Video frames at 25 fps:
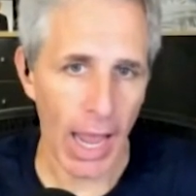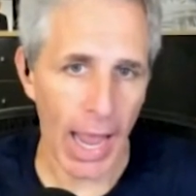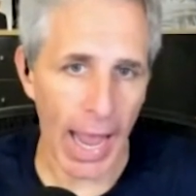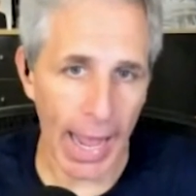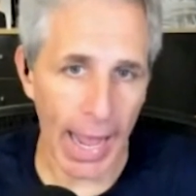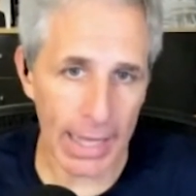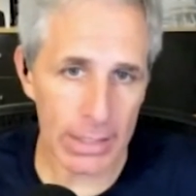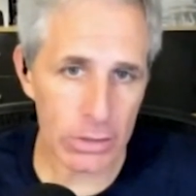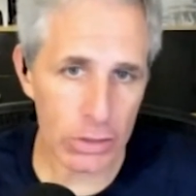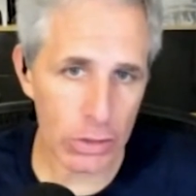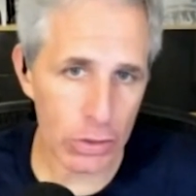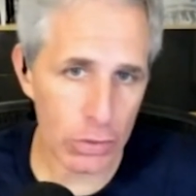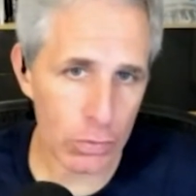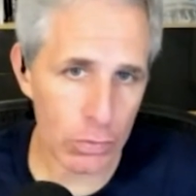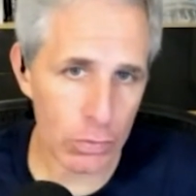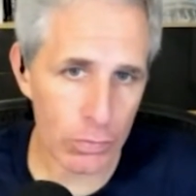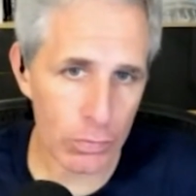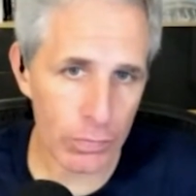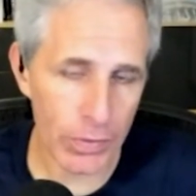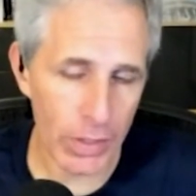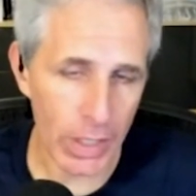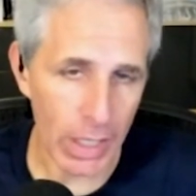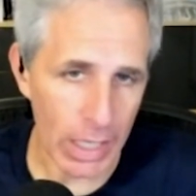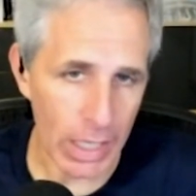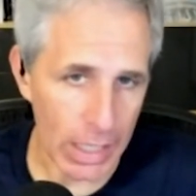And
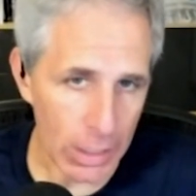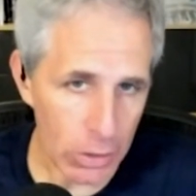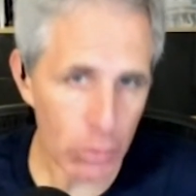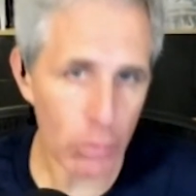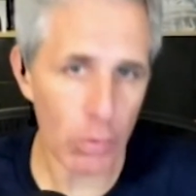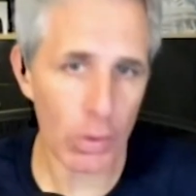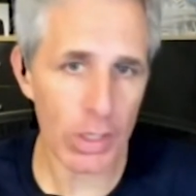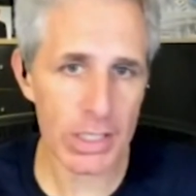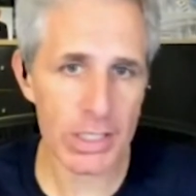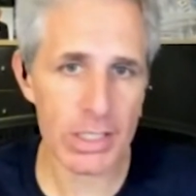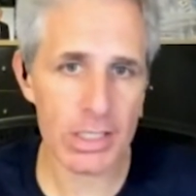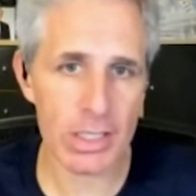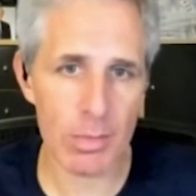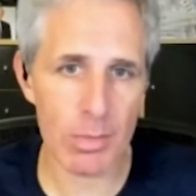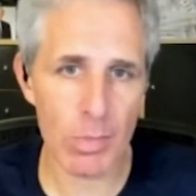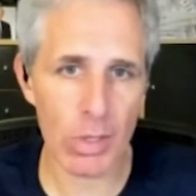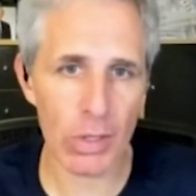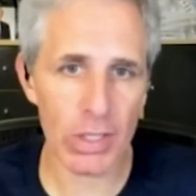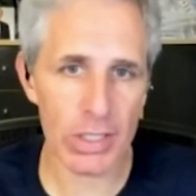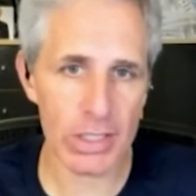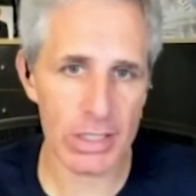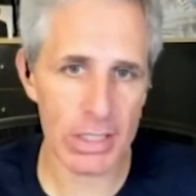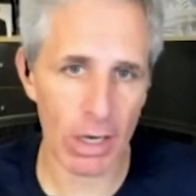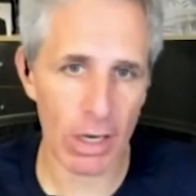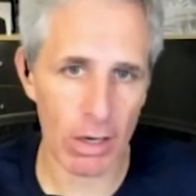you've increased the
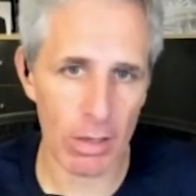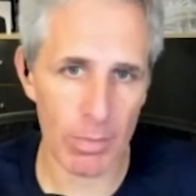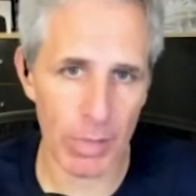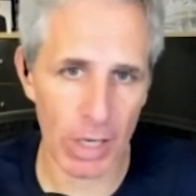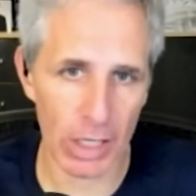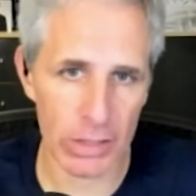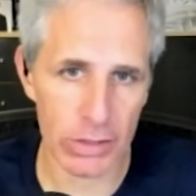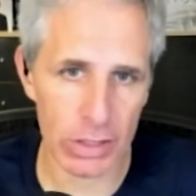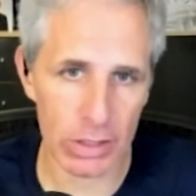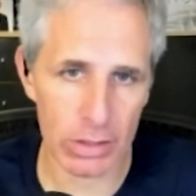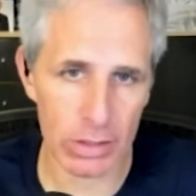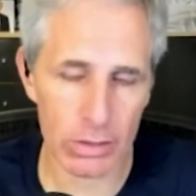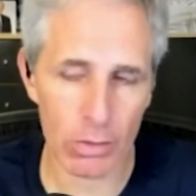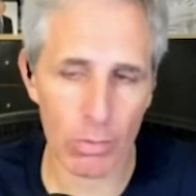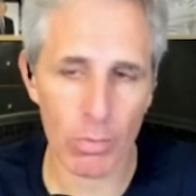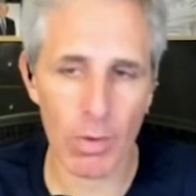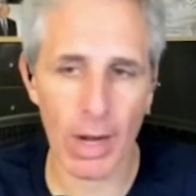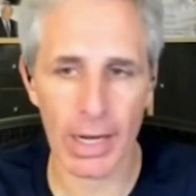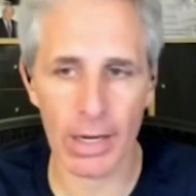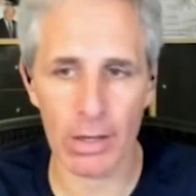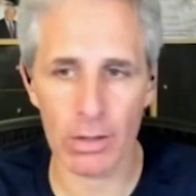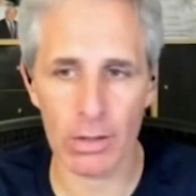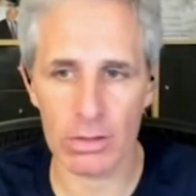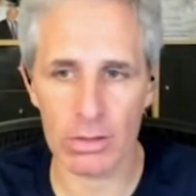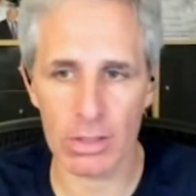military budget to
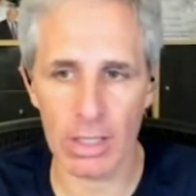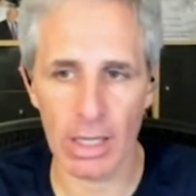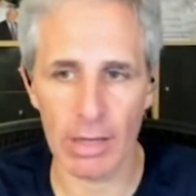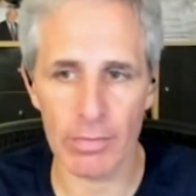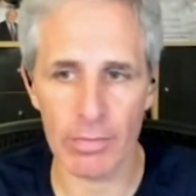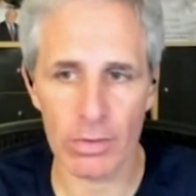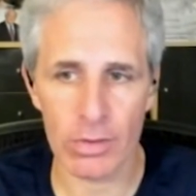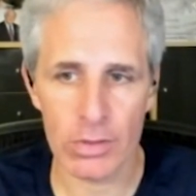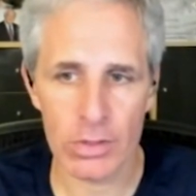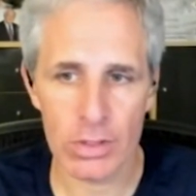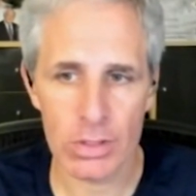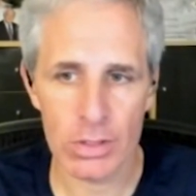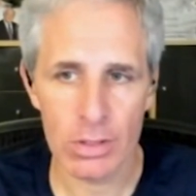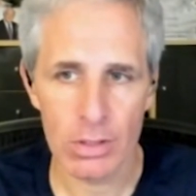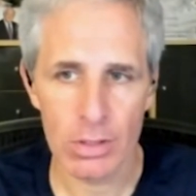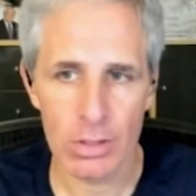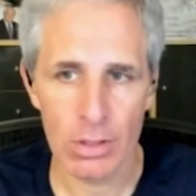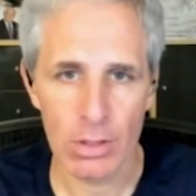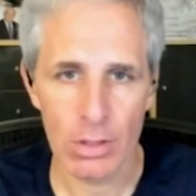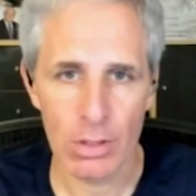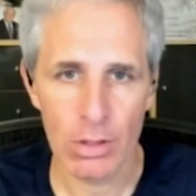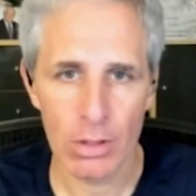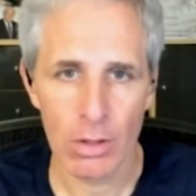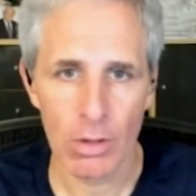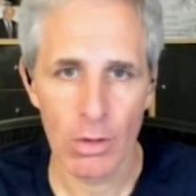record levels
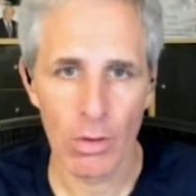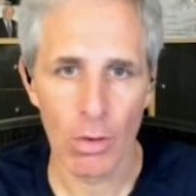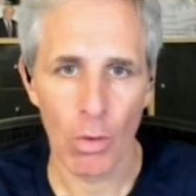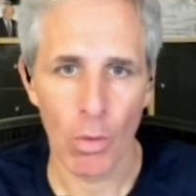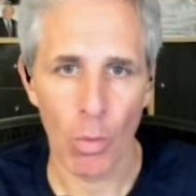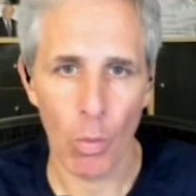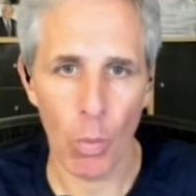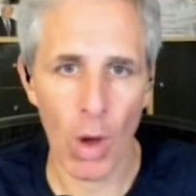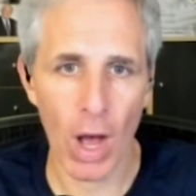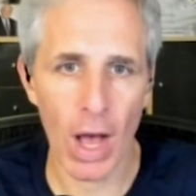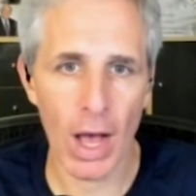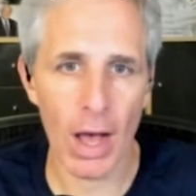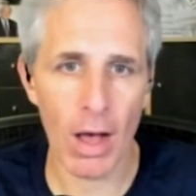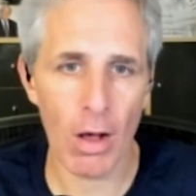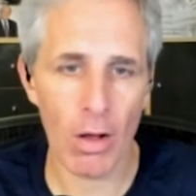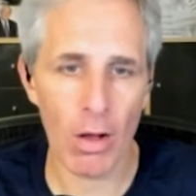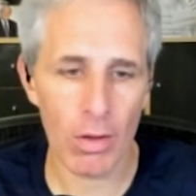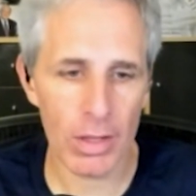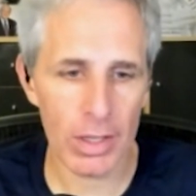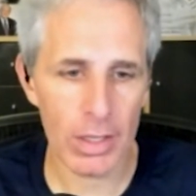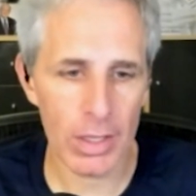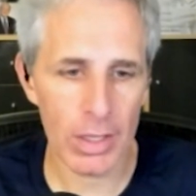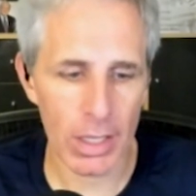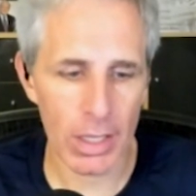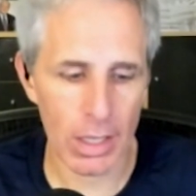
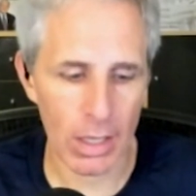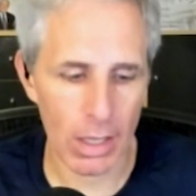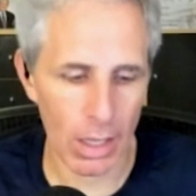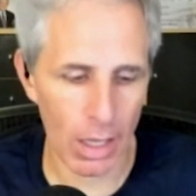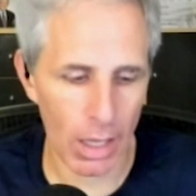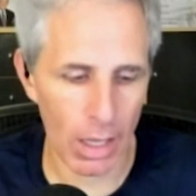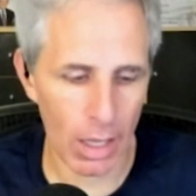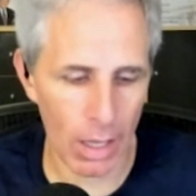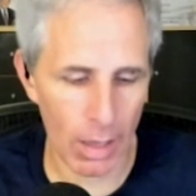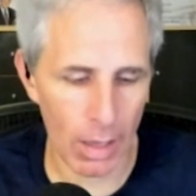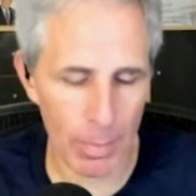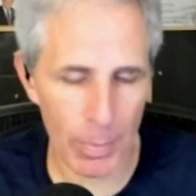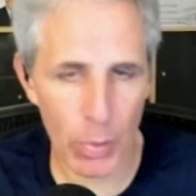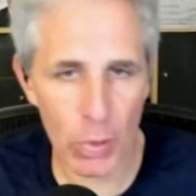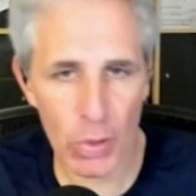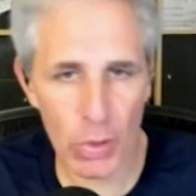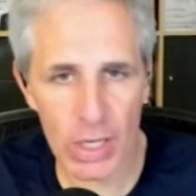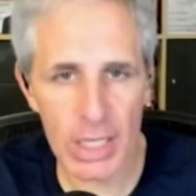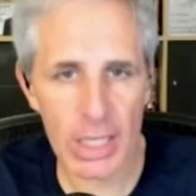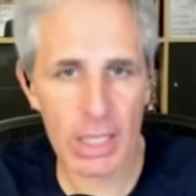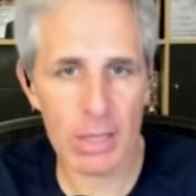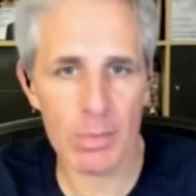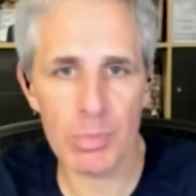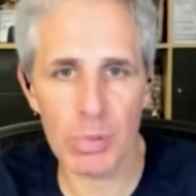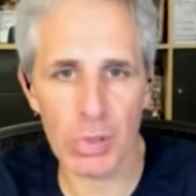while
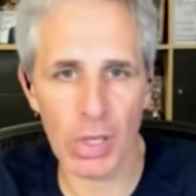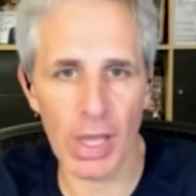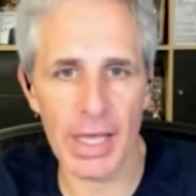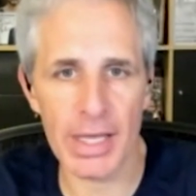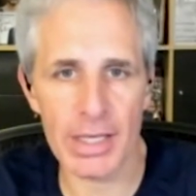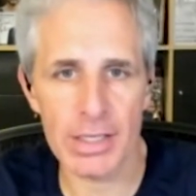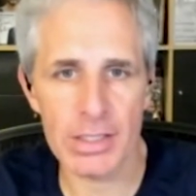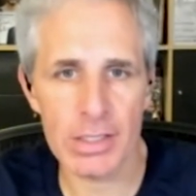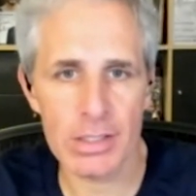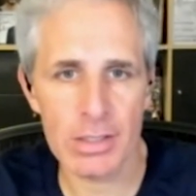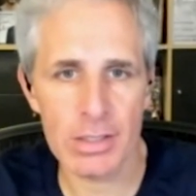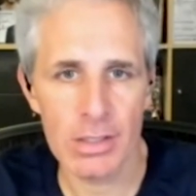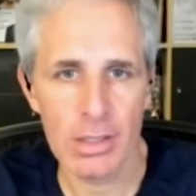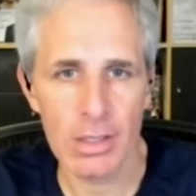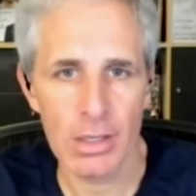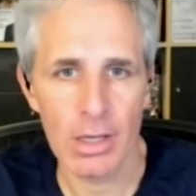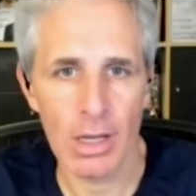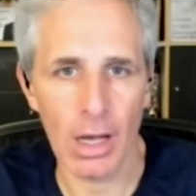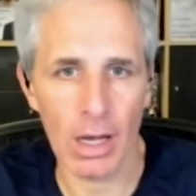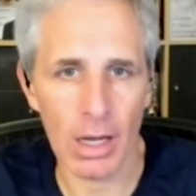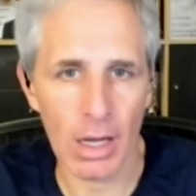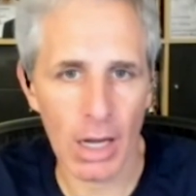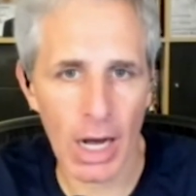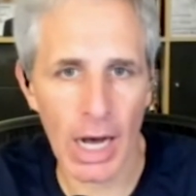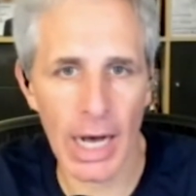putting in place
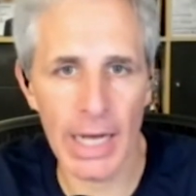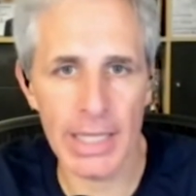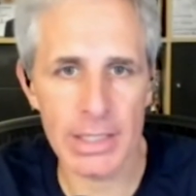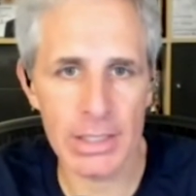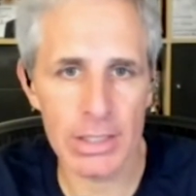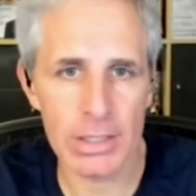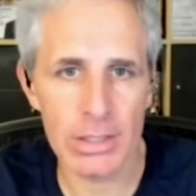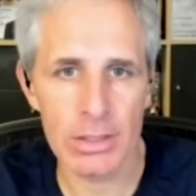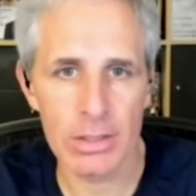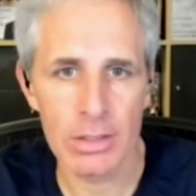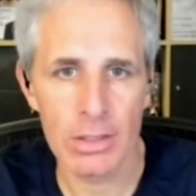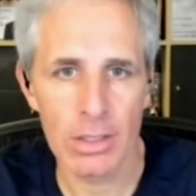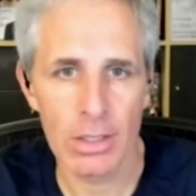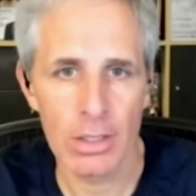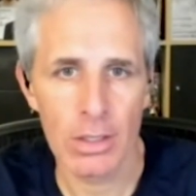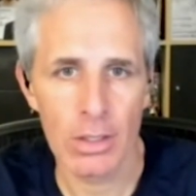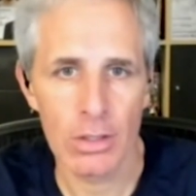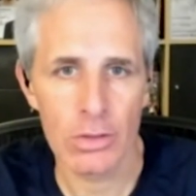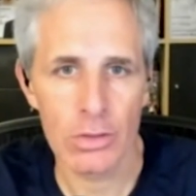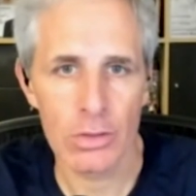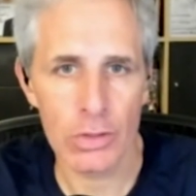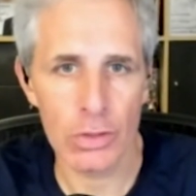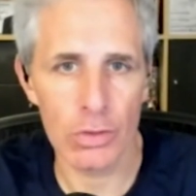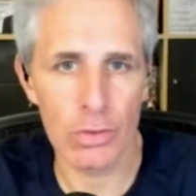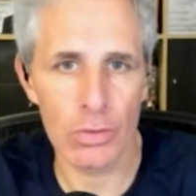cuts
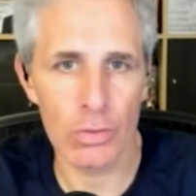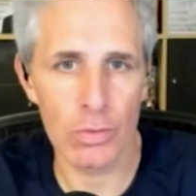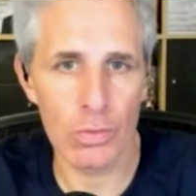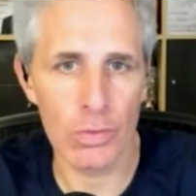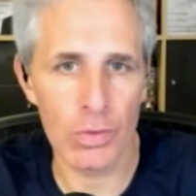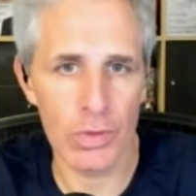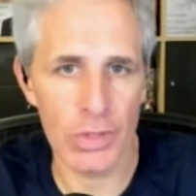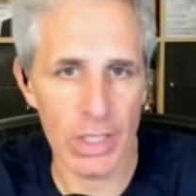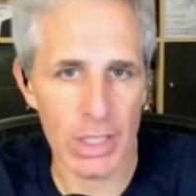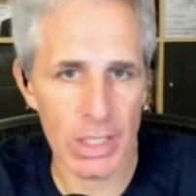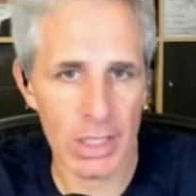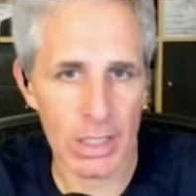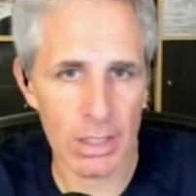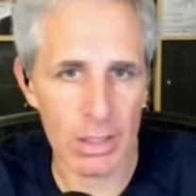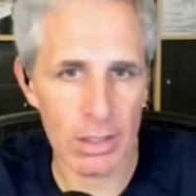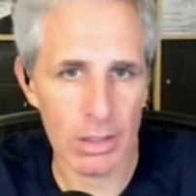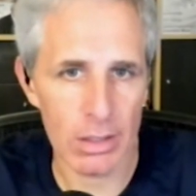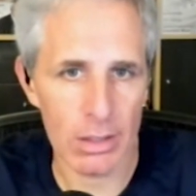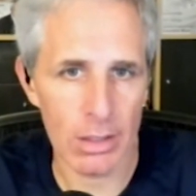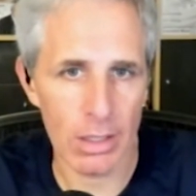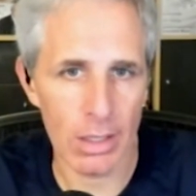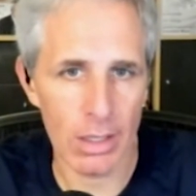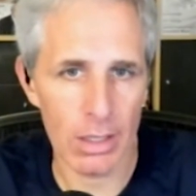to the